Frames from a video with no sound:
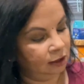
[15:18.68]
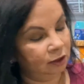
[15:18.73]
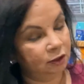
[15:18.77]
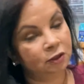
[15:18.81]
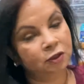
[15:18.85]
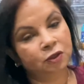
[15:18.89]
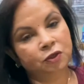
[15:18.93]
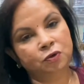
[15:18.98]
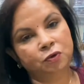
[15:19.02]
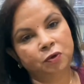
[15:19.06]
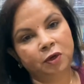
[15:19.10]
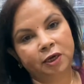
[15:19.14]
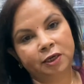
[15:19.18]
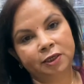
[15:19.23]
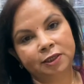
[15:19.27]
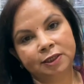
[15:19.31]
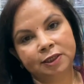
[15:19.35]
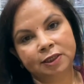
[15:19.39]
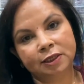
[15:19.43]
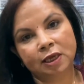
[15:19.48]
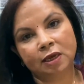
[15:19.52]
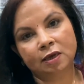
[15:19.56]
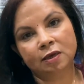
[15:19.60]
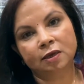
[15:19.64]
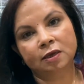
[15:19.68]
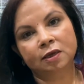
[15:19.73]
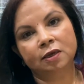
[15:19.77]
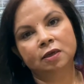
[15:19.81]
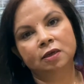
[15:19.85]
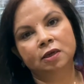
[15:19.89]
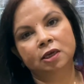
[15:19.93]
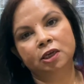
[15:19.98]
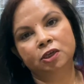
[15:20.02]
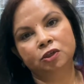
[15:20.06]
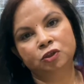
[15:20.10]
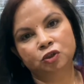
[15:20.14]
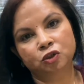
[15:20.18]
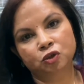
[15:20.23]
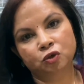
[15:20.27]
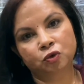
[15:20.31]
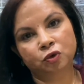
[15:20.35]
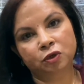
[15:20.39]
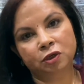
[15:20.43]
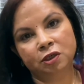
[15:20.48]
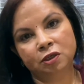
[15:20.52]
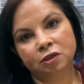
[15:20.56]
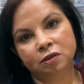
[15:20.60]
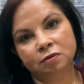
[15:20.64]
you guys
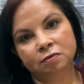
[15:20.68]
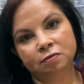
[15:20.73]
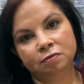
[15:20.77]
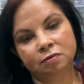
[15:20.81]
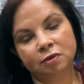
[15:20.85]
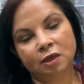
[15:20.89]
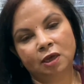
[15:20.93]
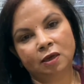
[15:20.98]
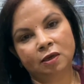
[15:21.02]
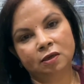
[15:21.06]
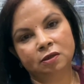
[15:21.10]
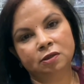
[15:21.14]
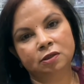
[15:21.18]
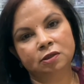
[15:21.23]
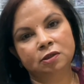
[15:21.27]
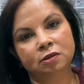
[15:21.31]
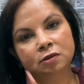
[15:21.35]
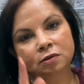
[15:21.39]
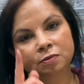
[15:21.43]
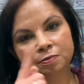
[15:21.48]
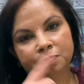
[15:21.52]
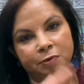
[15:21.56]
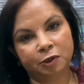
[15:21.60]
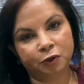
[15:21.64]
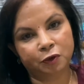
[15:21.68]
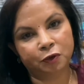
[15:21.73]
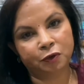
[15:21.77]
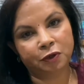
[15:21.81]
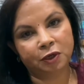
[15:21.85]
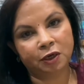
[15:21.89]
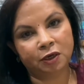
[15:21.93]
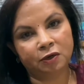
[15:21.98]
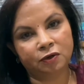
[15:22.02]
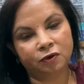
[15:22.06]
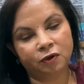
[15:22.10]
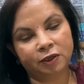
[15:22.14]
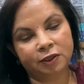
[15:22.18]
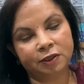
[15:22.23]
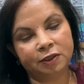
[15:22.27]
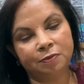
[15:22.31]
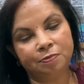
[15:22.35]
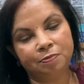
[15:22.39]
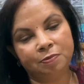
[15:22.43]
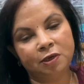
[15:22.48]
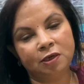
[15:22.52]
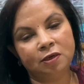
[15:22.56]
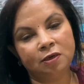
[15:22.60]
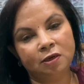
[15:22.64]
enjoy that pakoda
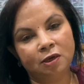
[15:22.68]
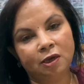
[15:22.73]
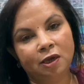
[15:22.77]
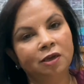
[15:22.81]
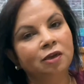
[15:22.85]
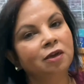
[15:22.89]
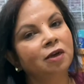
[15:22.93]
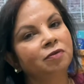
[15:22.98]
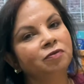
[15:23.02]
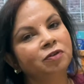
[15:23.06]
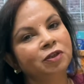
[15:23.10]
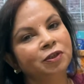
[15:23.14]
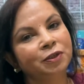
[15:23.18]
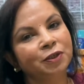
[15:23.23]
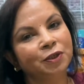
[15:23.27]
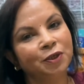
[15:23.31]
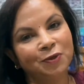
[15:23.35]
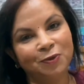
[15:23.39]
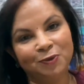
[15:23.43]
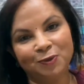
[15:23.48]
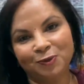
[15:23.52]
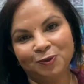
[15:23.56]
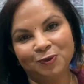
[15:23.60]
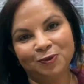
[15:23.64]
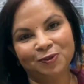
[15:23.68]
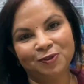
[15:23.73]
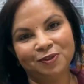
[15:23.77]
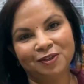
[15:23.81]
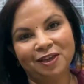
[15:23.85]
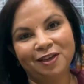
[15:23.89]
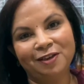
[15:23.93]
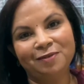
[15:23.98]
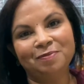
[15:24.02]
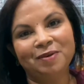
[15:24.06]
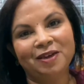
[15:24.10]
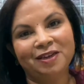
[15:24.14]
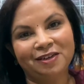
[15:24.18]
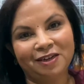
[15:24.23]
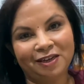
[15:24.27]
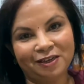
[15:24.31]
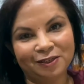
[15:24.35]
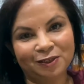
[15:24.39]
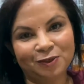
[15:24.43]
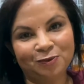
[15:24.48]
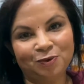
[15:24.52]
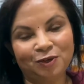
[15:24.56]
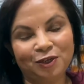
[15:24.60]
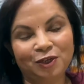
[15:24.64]
recipe, and I will see you soon in my
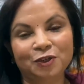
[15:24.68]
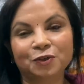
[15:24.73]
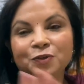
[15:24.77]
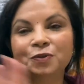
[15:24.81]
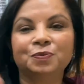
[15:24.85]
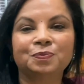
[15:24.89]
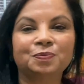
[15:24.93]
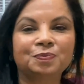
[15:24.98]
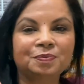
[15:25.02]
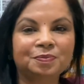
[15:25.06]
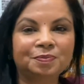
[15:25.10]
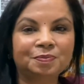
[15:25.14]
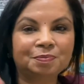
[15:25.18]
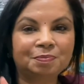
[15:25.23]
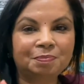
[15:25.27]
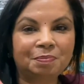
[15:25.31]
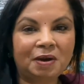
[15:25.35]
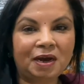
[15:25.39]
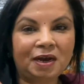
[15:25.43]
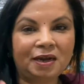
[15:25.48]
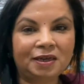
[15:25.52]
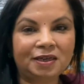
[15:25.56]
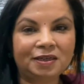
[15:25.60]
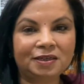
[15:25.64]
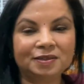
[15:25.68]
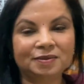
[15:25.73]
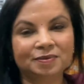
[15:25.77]
next video. Bye.